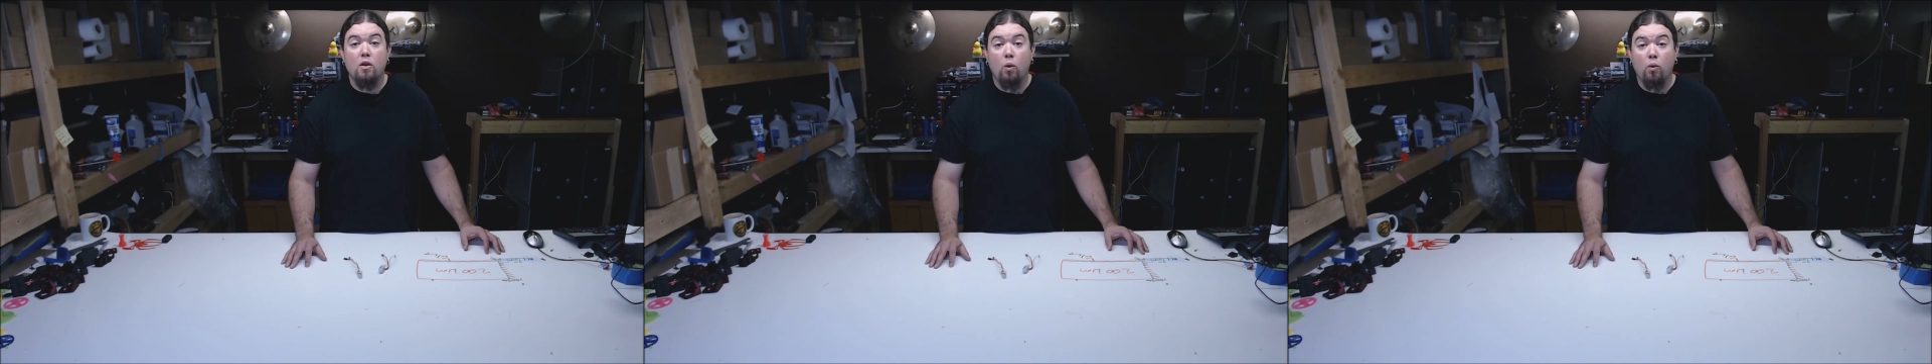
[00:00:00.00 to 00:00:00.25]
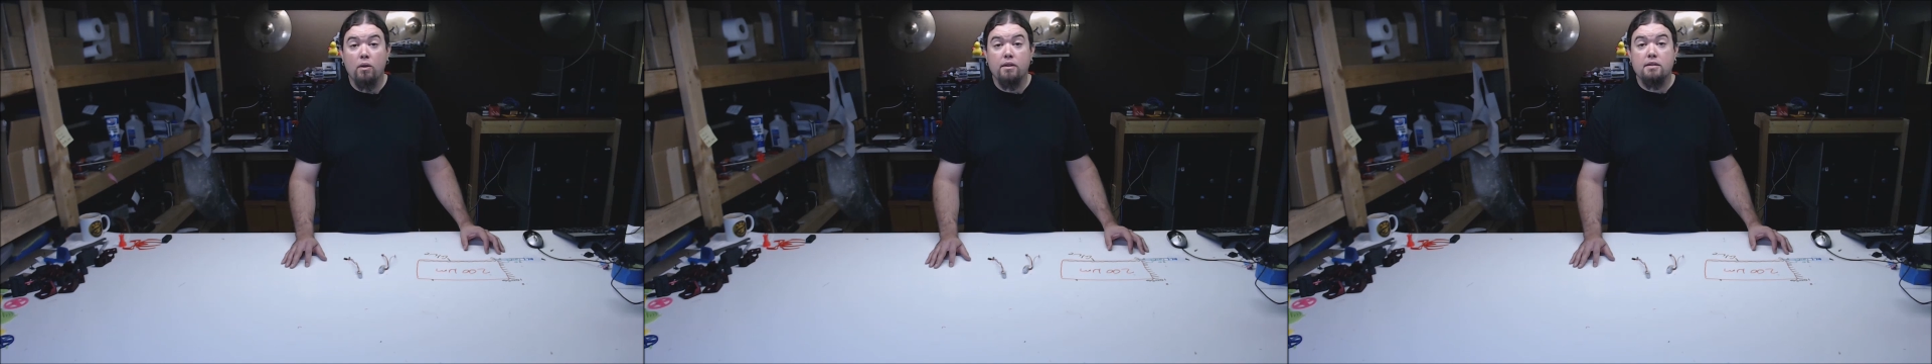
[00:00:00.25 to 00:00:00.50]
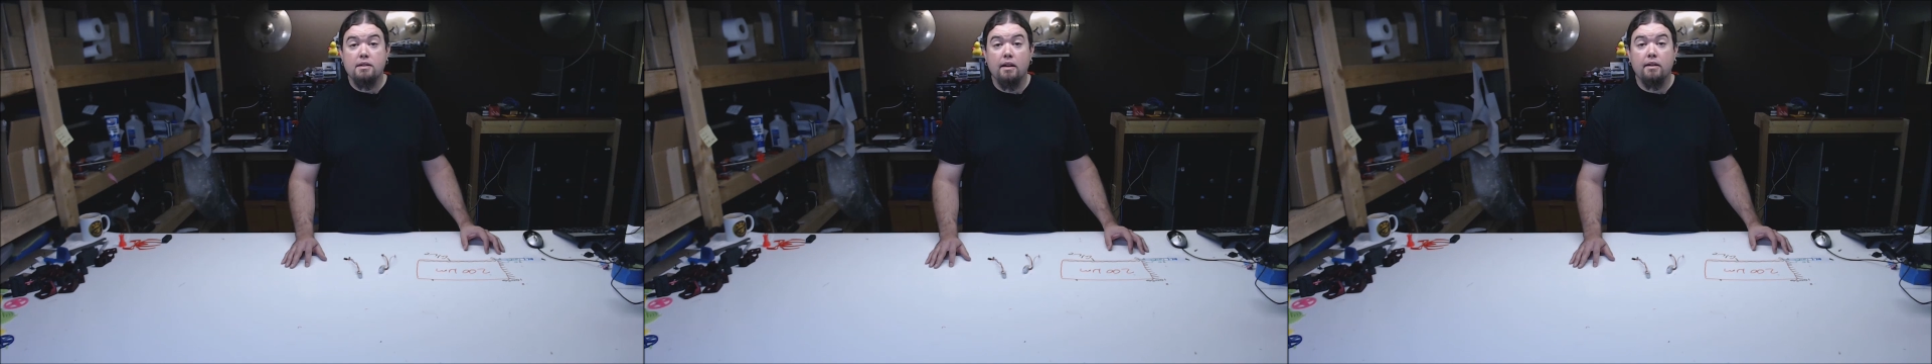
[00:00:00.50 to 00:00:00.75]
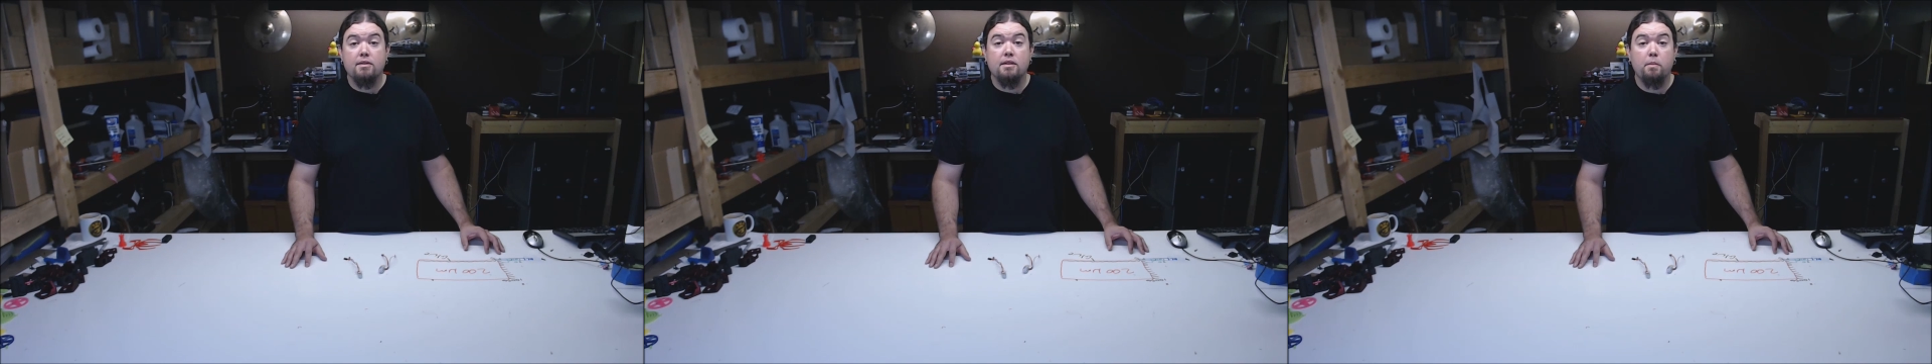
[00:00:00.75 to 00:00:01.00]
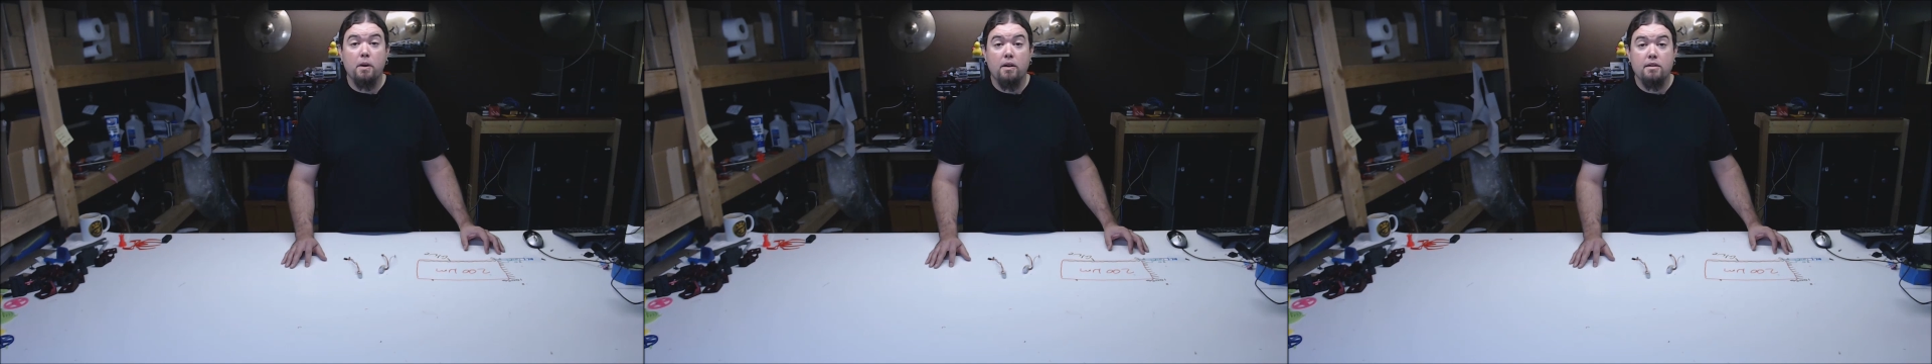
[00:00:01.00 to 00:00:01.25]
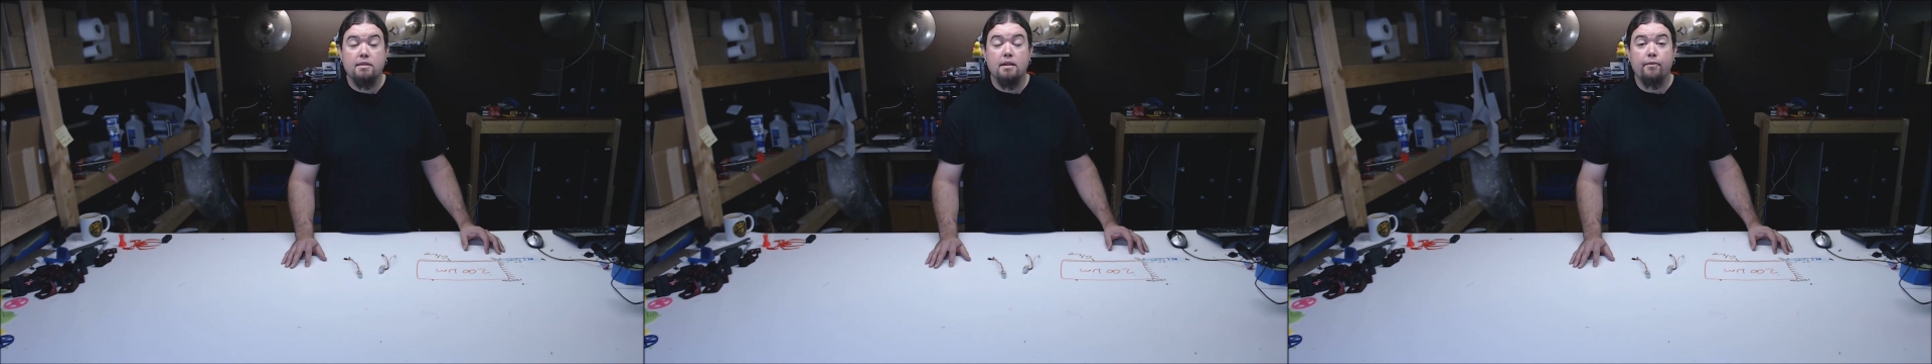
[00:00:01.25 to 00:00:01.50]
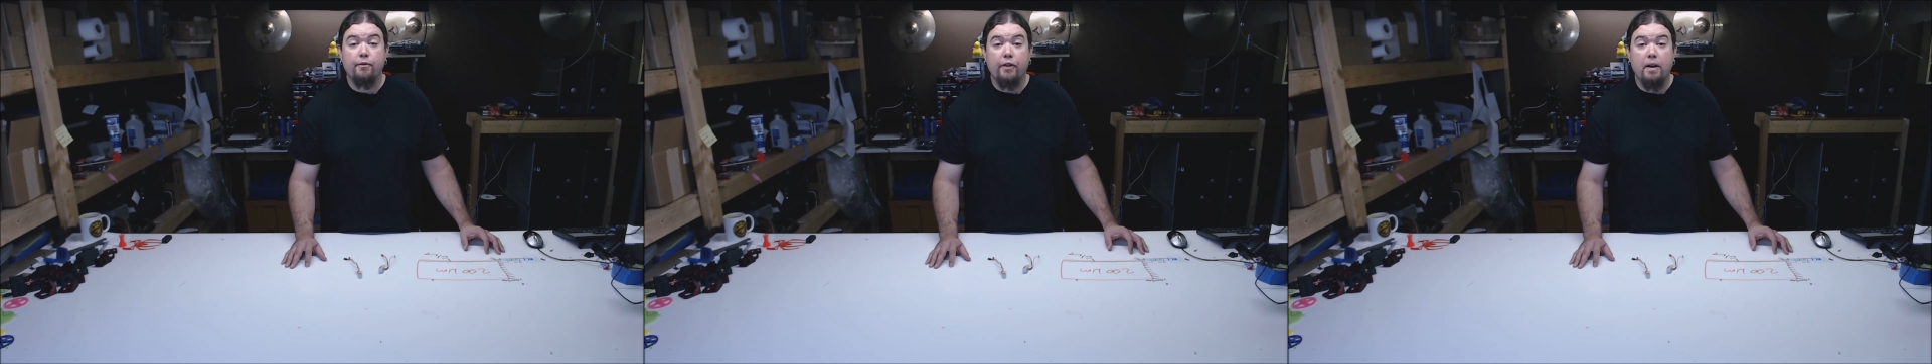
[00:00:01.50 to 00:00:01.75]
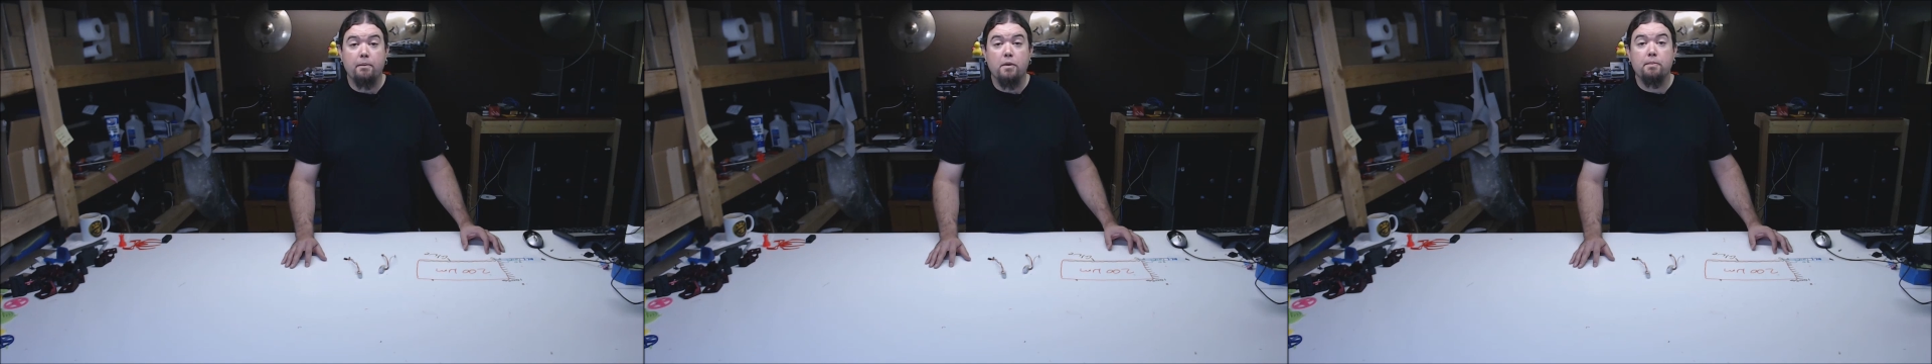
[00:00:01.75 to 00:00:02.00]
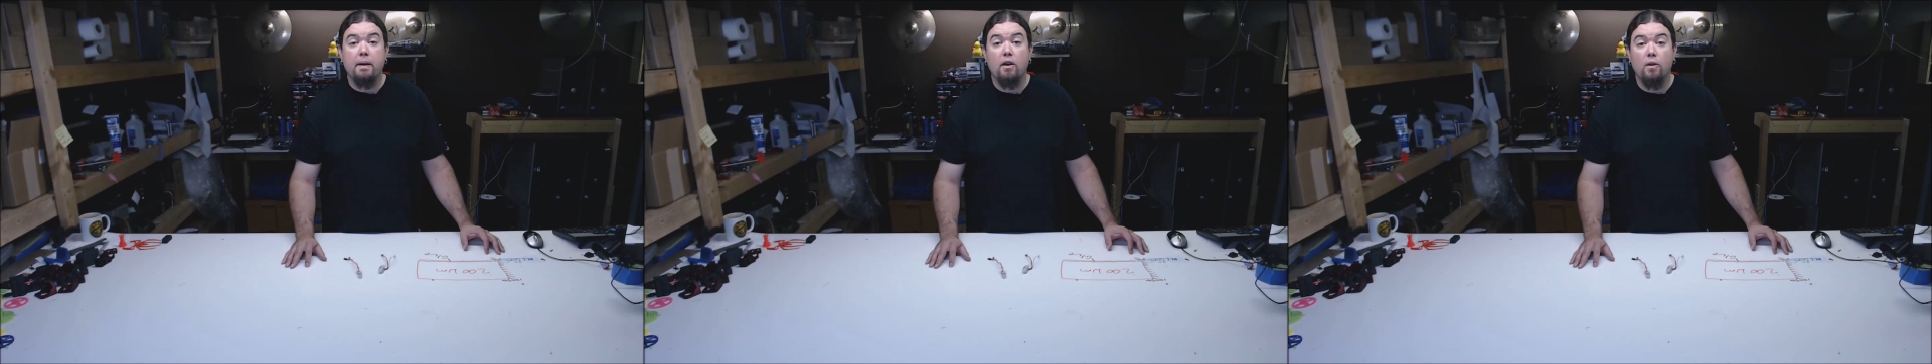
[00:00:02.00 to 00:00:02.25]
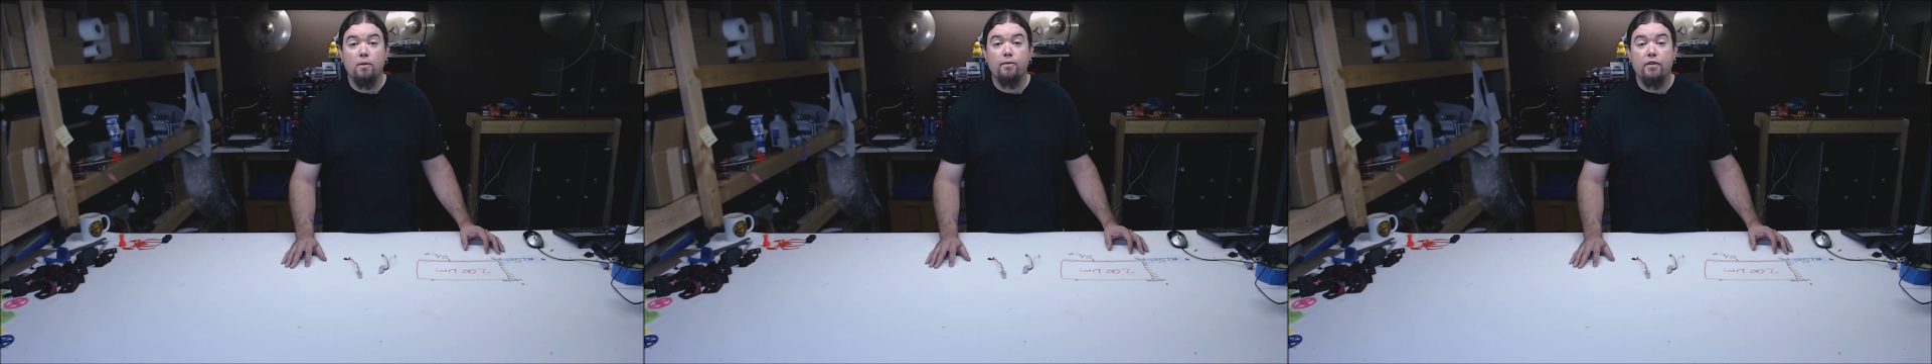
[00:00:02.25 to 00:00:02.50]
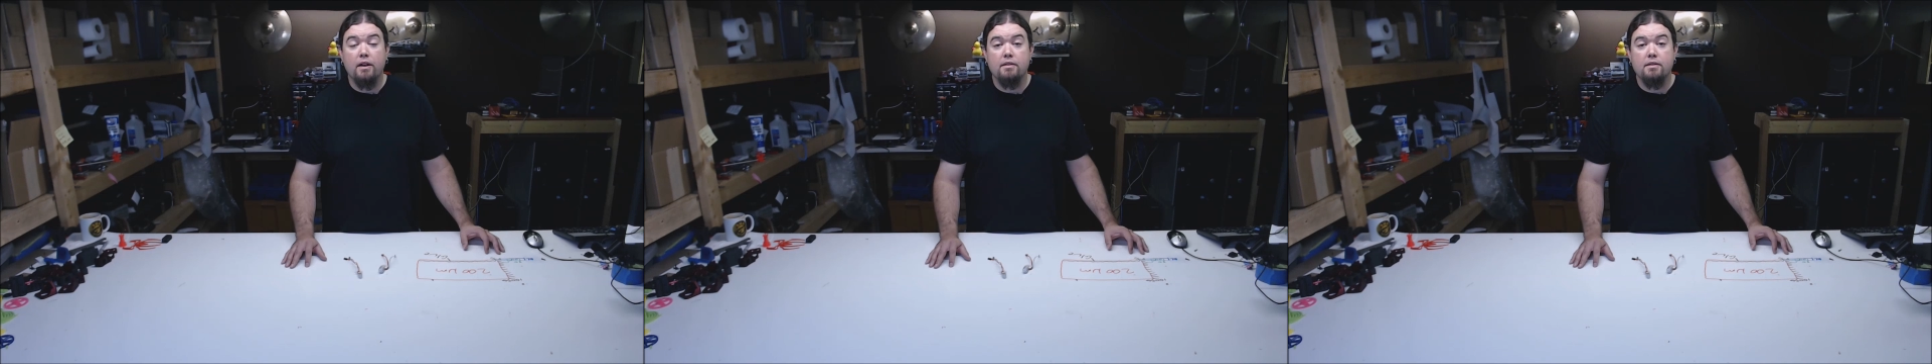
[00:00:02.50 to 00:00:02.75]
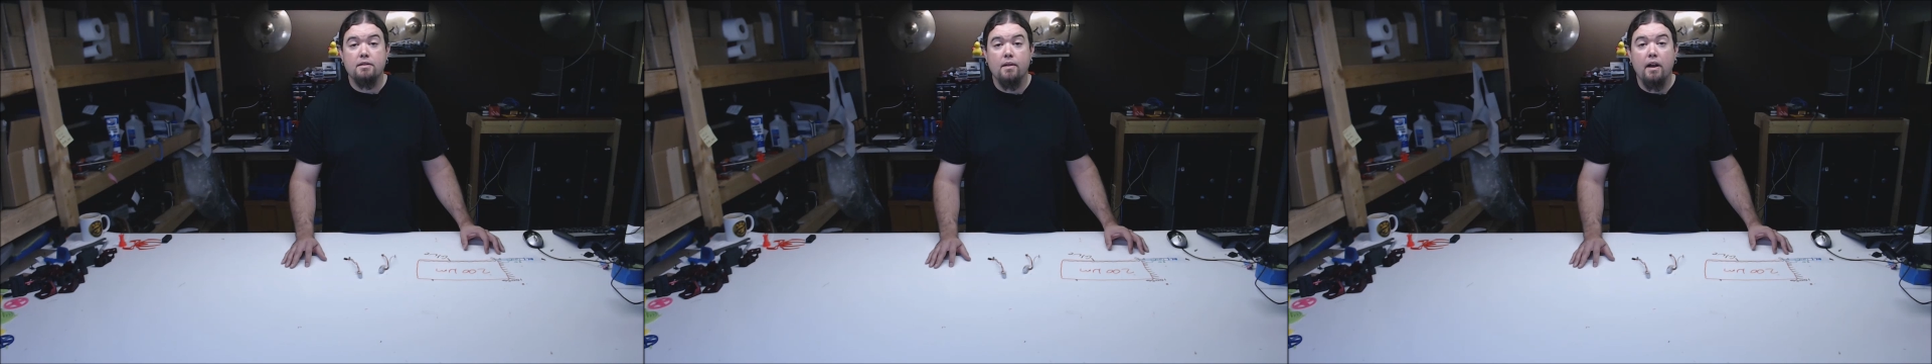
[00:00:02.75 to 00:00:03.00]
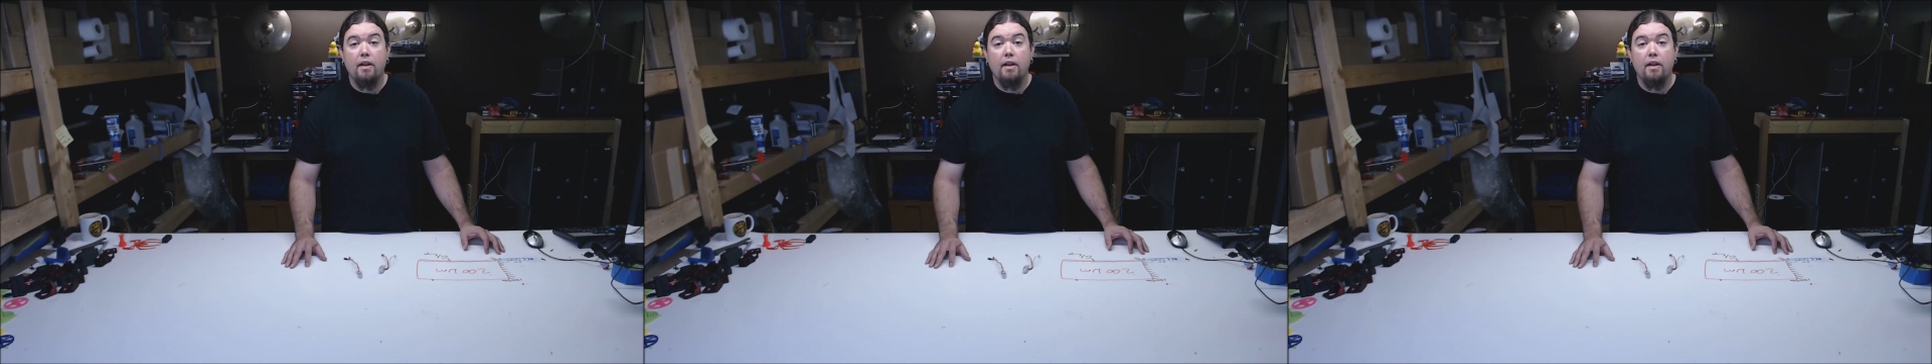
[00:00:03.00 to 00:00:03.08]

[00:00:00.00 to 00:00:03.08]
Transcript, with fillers: or the sellers I purchased them from with my own funds.